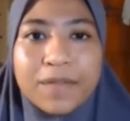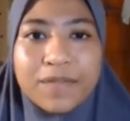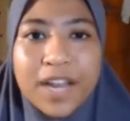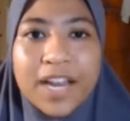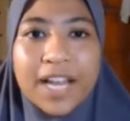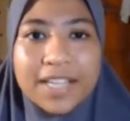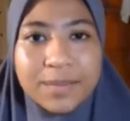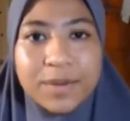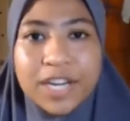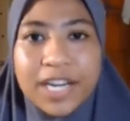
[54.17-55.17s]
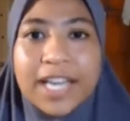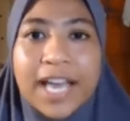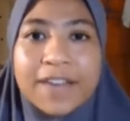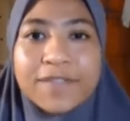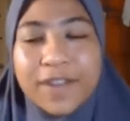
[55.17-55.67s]
flood hazard modeling
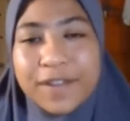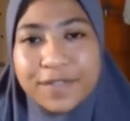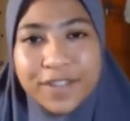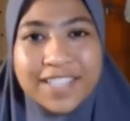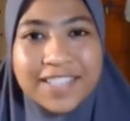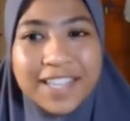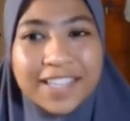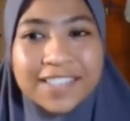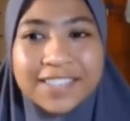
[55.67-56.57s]
and flood forecasting.